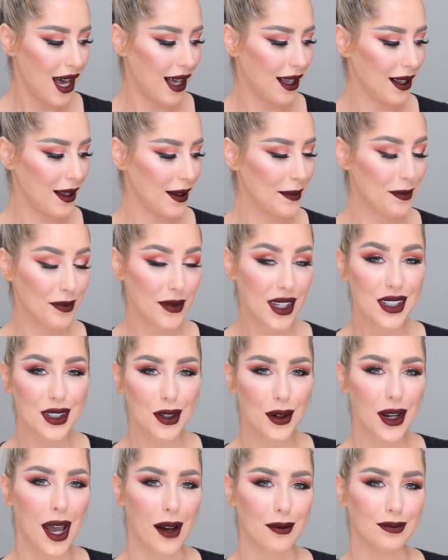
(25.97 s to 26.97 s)
Um,
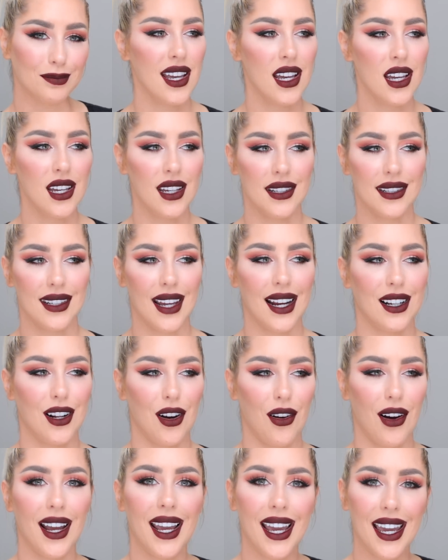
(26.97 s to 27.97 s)
so yeah, side
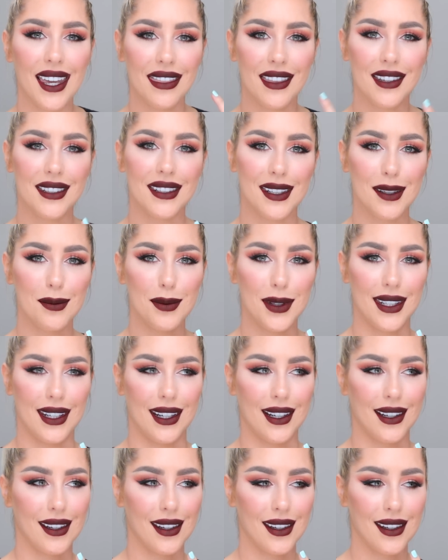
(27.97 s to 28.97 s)
note, I hate this
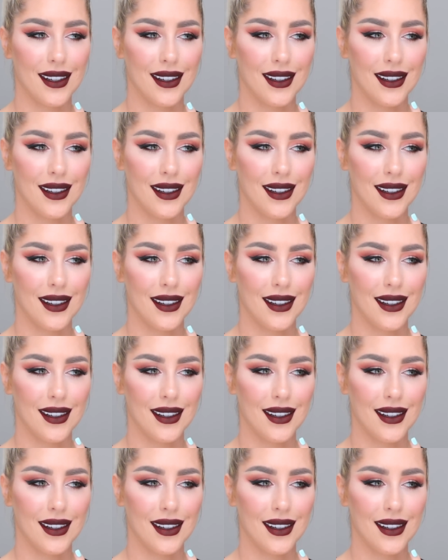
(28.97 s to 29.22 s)
lipstick.